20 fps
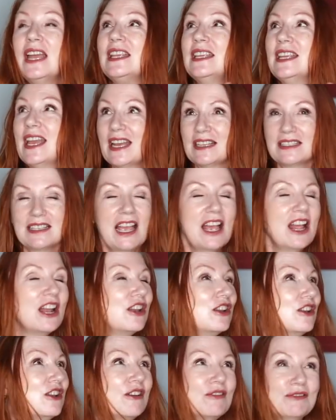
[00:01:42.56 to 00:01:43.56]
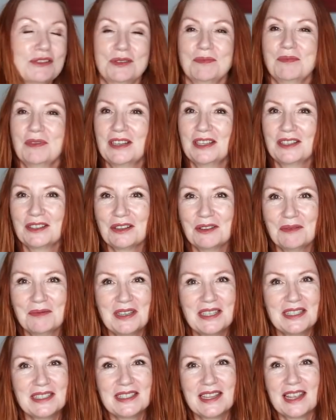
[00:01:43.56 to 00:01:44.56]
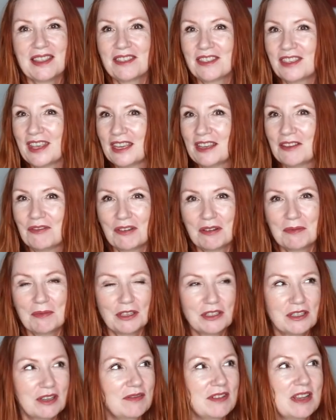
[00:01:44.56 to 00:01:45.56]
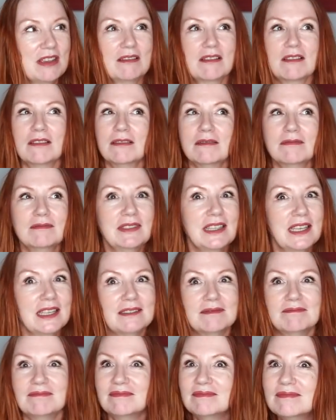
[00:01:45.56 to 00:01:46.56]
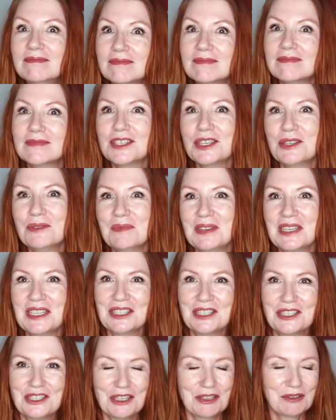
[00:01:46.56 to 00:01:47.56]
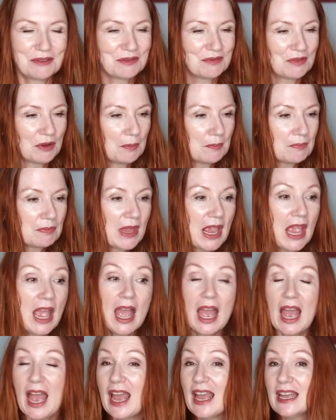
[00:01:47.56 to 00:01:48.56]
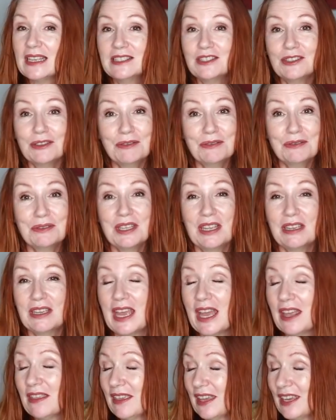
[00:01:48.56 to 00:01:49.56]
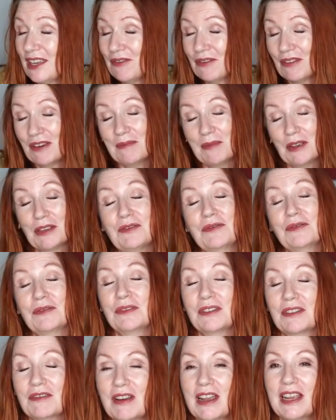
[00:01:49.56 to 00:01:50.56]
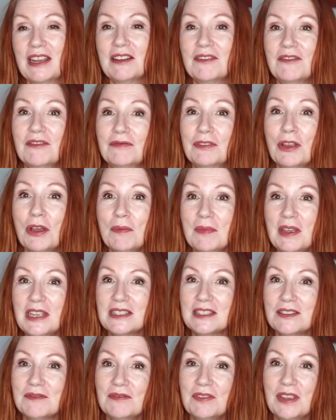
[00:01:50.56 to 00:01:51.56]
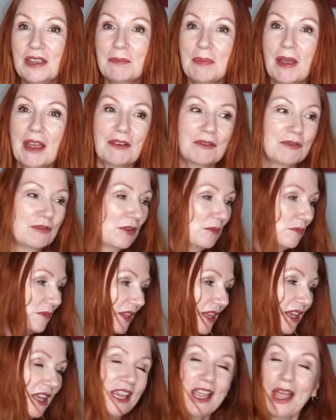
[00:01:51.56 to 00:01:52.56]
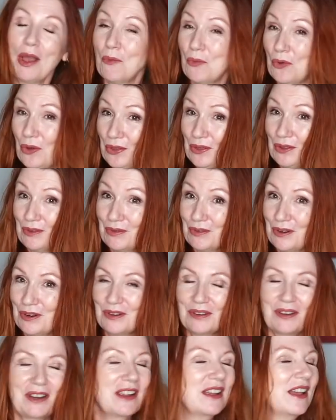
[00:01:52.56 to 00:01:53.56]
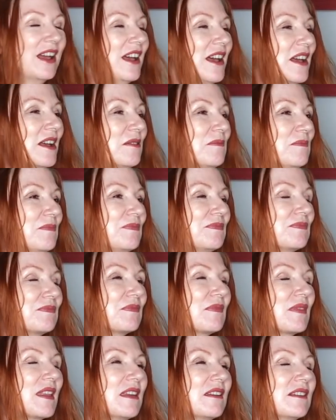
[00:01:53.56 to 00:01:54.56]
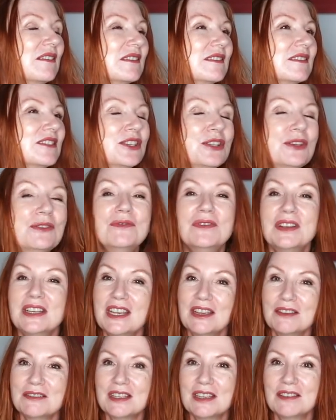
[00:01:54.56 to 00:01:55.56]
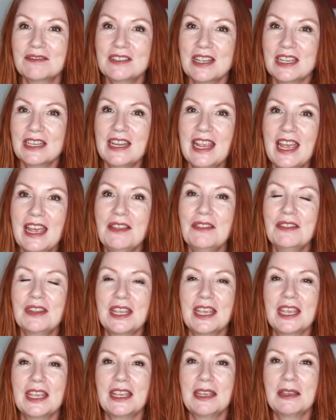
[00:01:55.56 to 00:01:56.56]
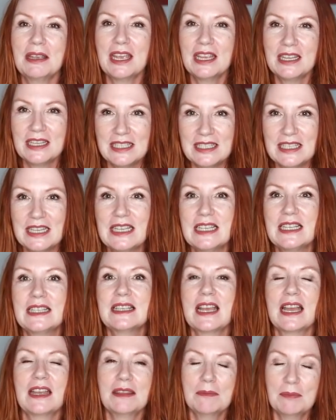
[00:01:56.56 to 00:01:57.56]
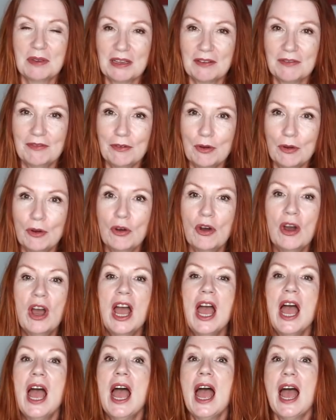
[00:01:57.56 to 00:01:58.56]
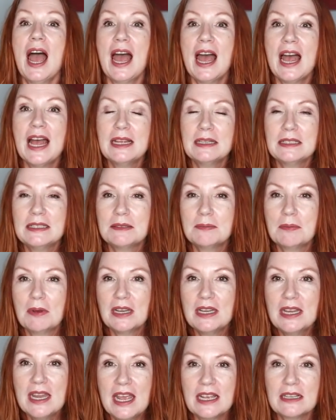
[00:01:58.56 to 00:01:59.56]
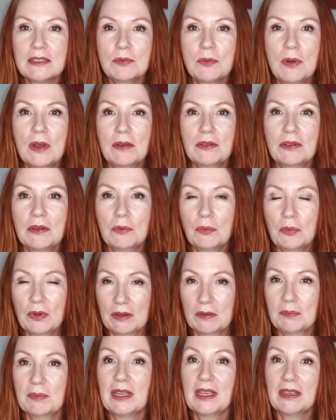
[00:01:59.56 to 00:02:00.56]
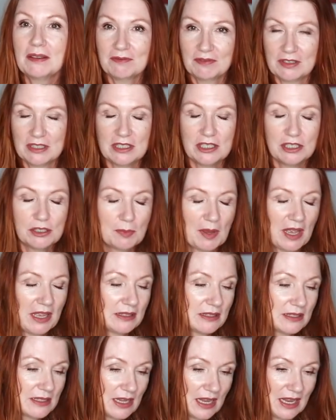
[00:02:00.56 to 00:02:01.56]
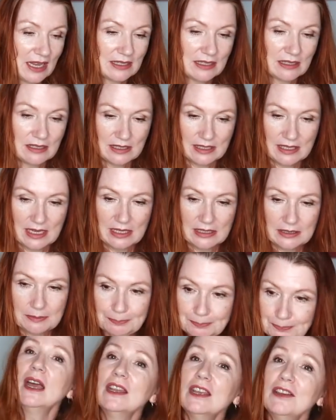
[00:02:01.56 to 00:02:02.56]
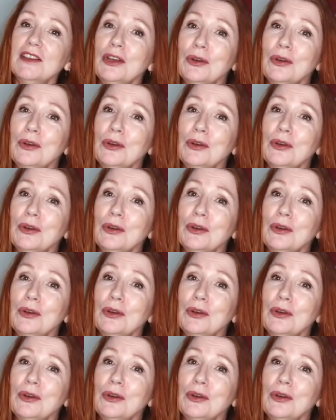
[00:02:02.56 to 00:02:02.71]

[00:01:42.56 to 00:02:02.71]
yes, lots of brilliant comments, thank you very much. I've now got, yeah, too many to choose from. And also, yeah, thank you very much for all the great comments and feedback from the What the Frock two videos I've done now, the indies and the big four, and my next one will be vintage patterns, as I said. And I